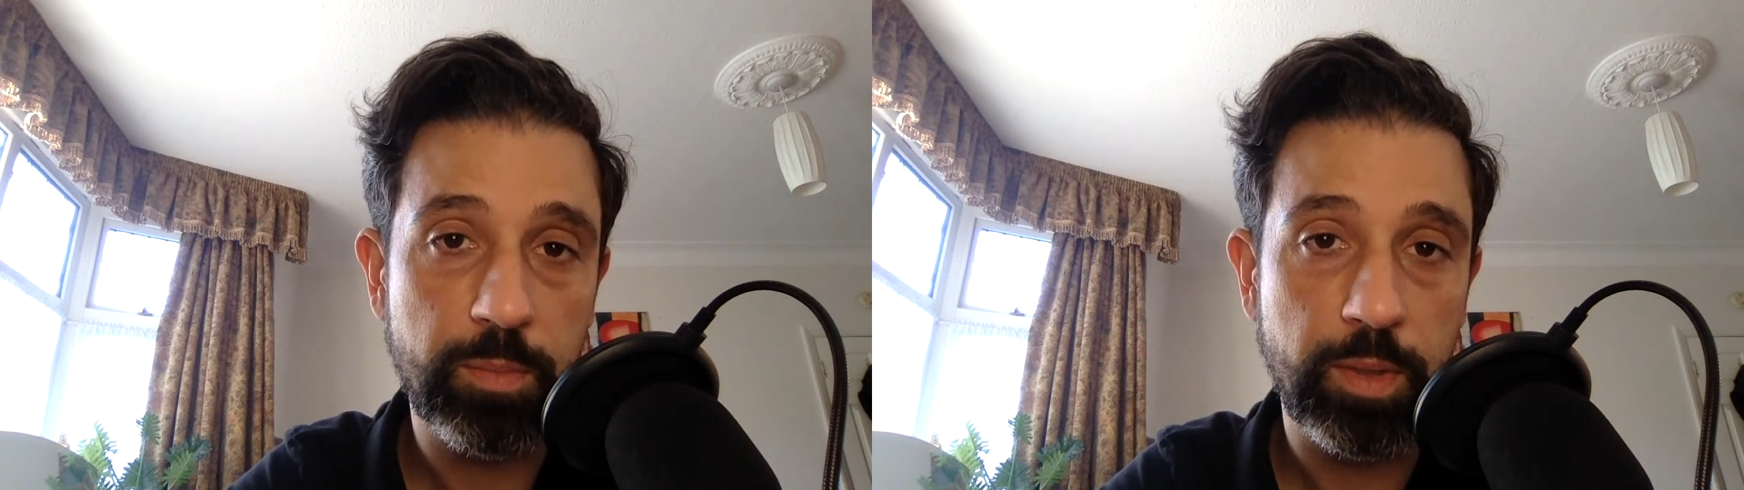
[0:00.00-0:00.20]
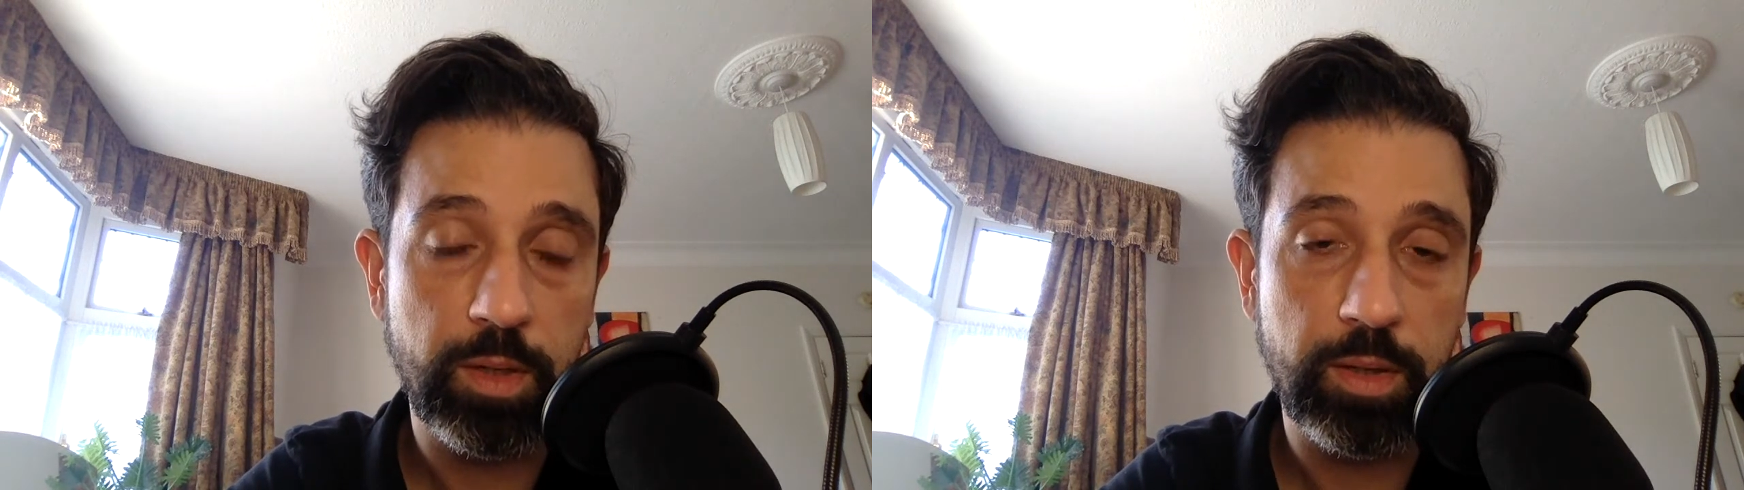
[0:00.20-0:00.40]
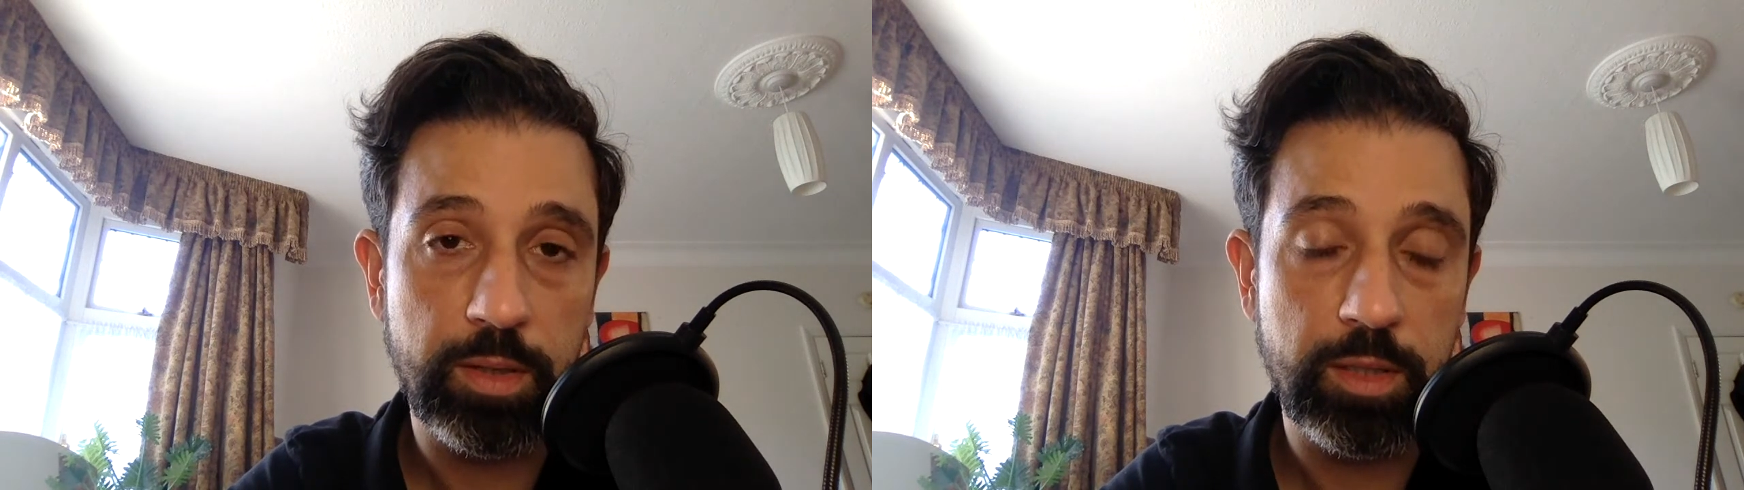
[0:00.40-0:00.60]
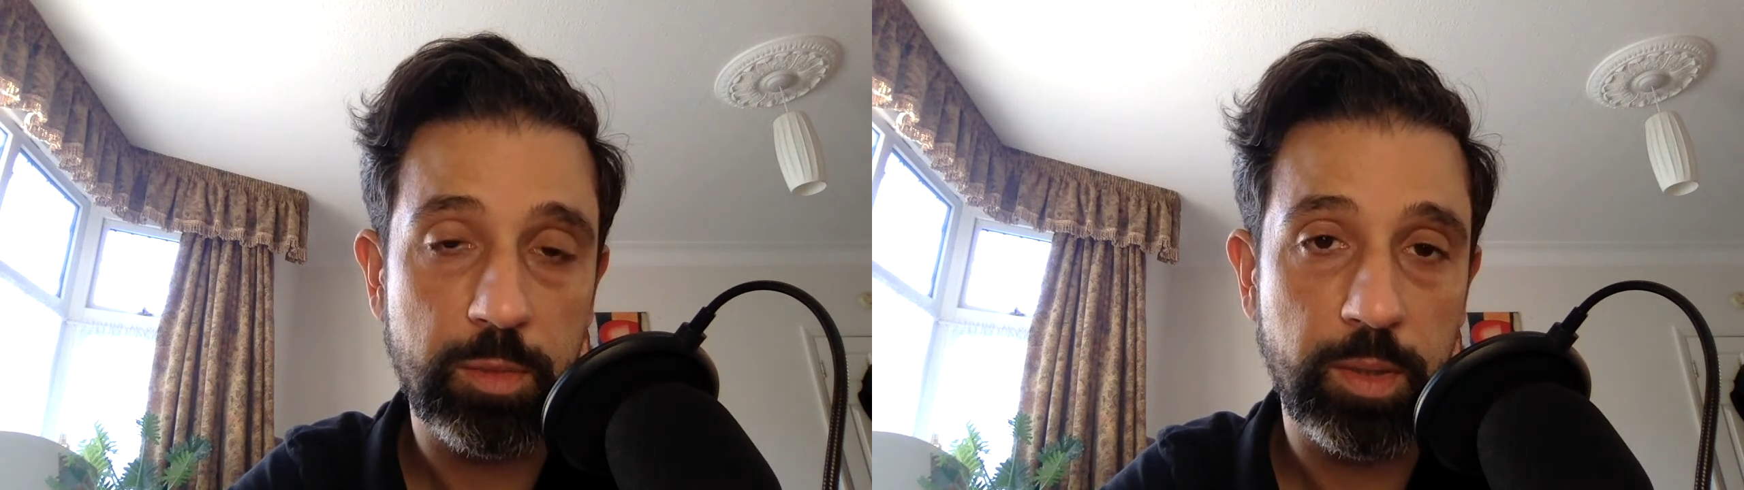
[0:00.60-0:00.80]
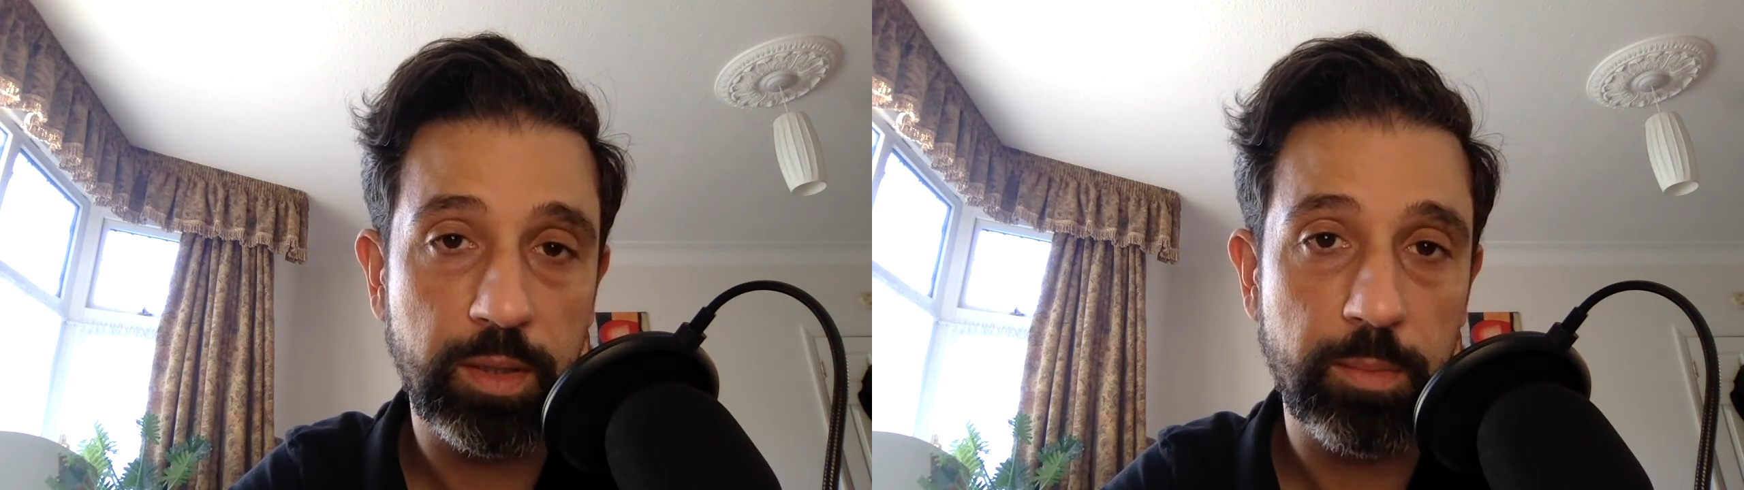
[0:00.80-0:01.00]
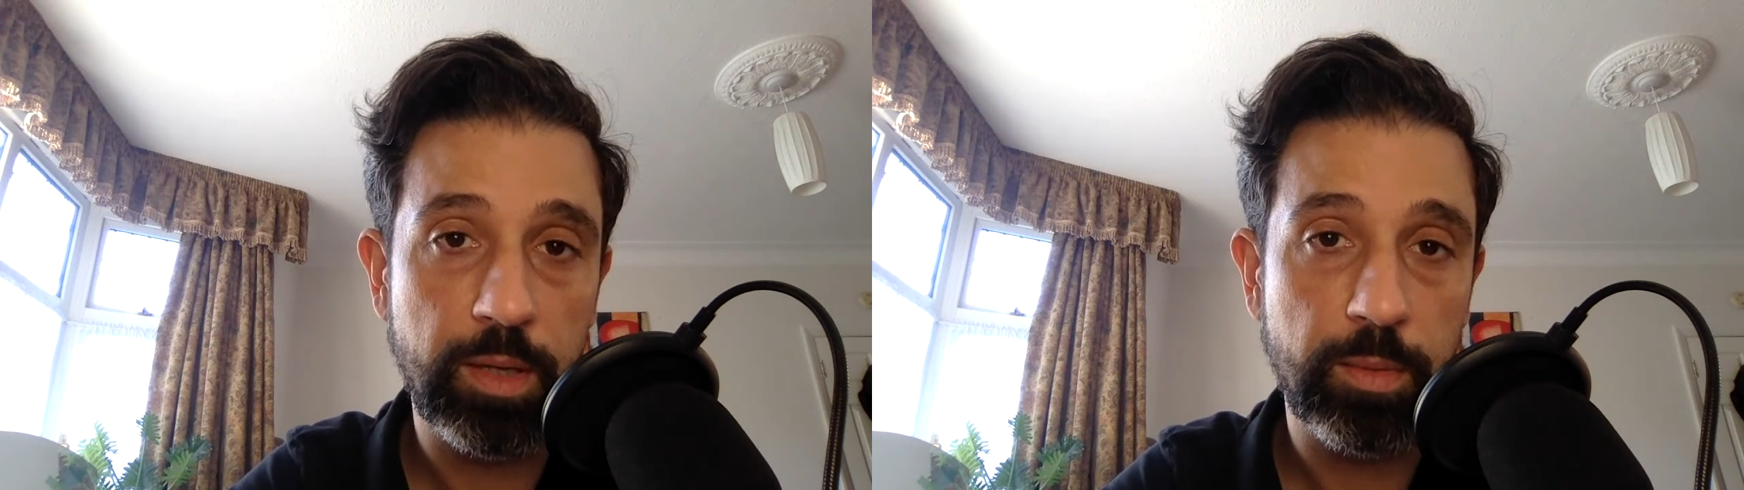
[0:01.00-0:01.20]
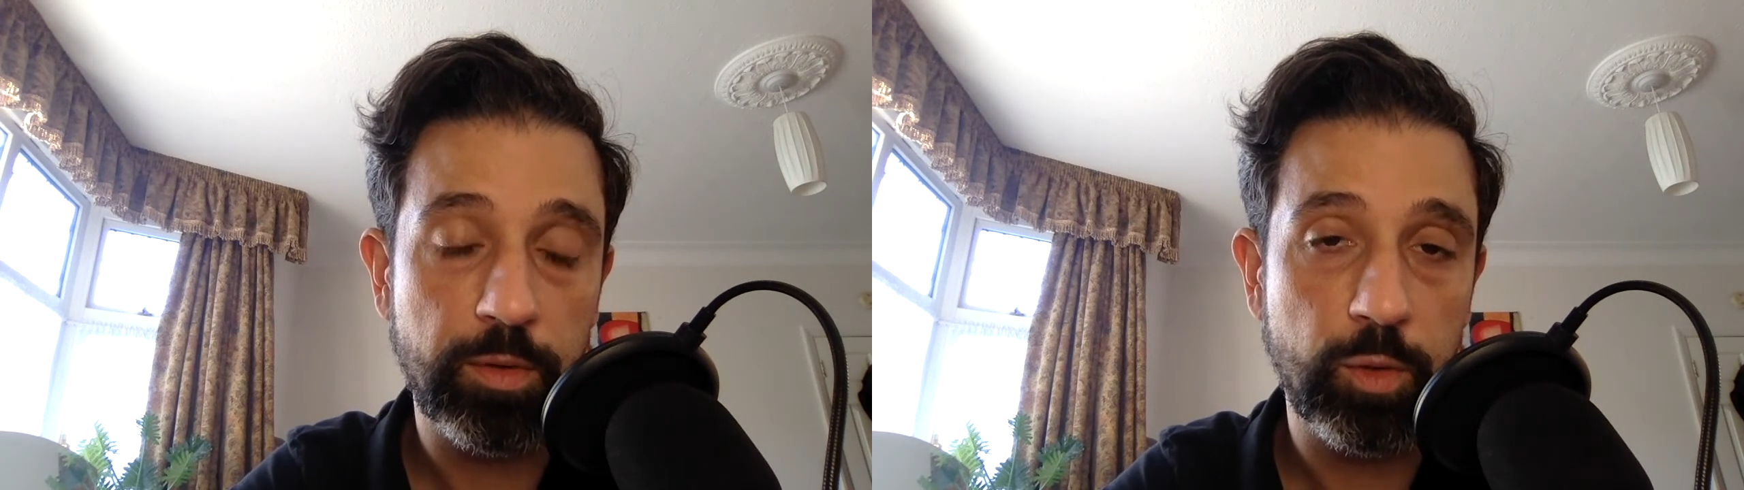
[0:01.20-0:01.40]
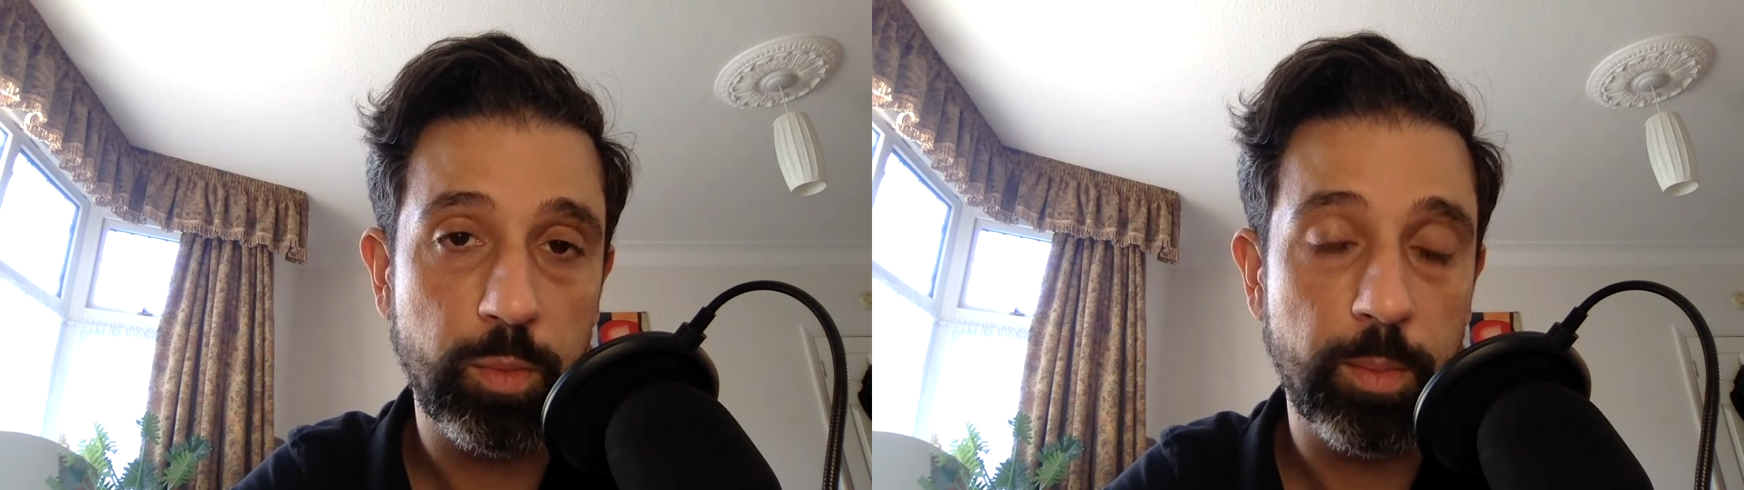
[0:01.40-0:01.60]
but I suspect there may be a
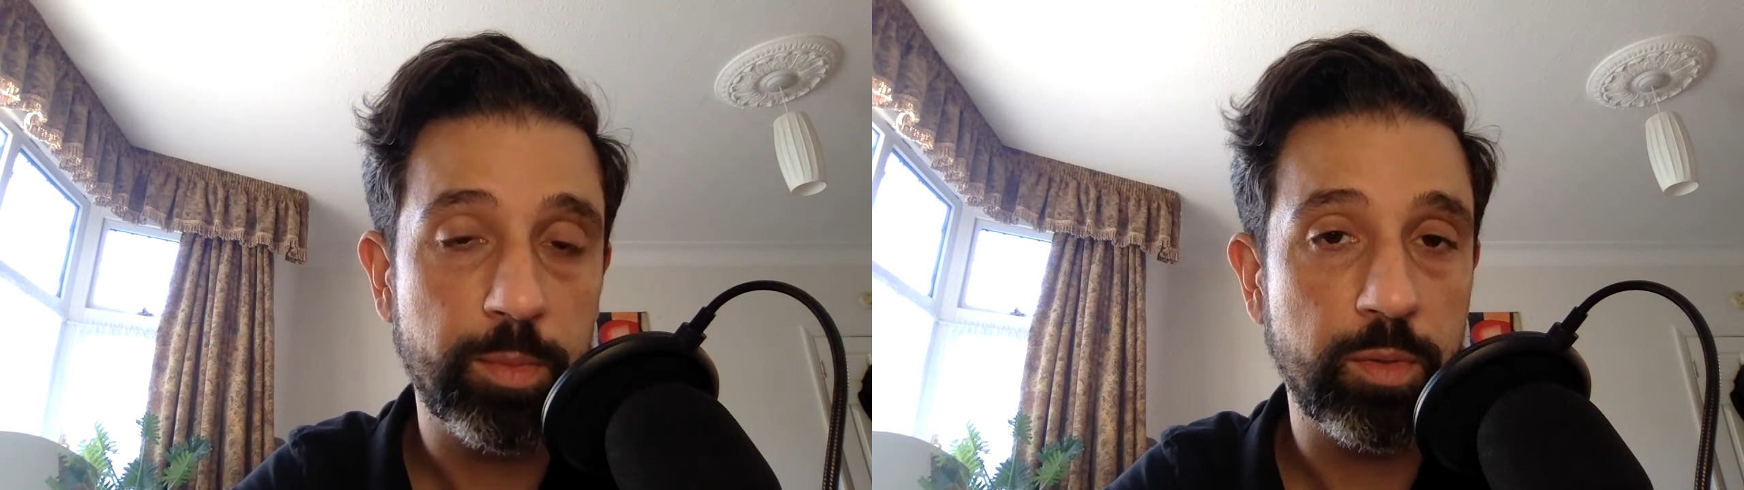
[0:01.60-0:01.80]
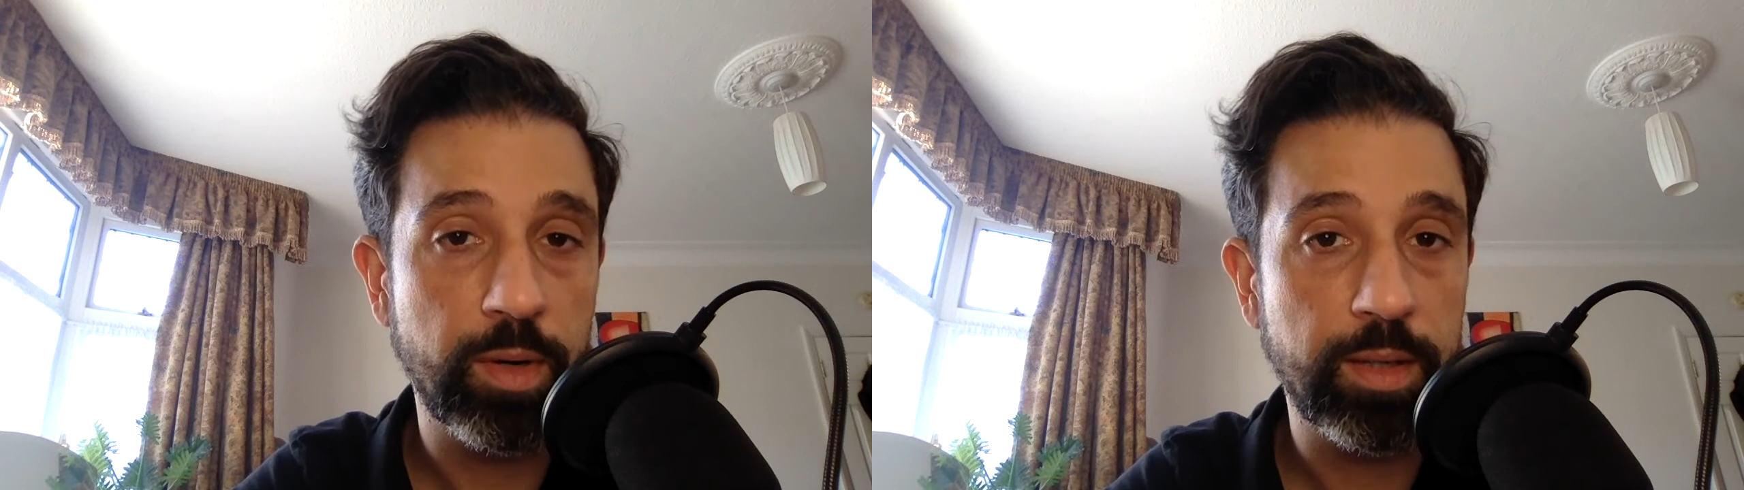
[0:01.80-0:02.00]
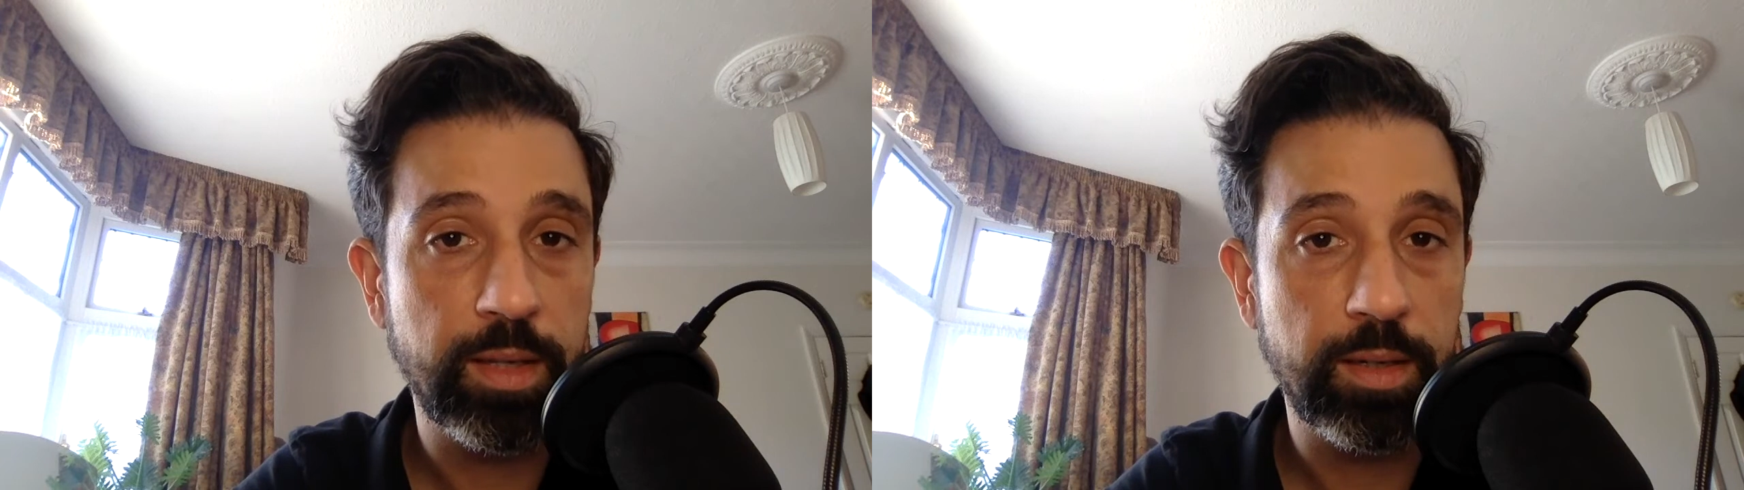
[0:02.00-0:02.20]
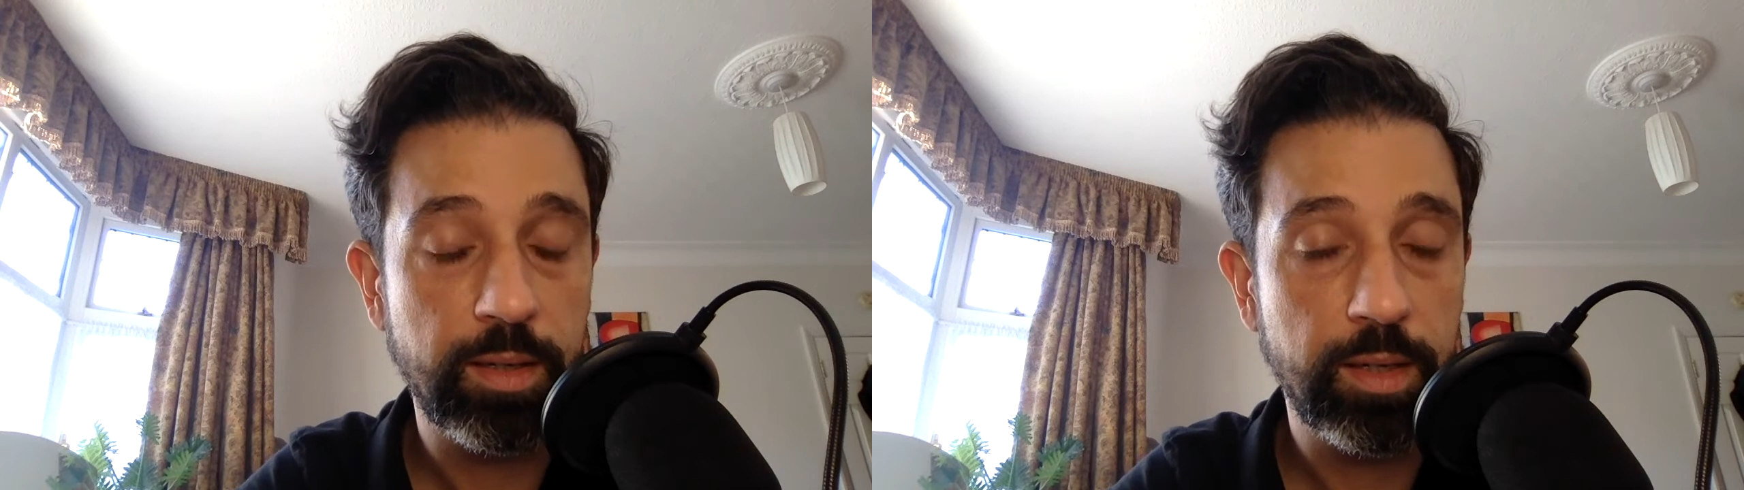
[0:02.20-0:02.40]
few problems around that,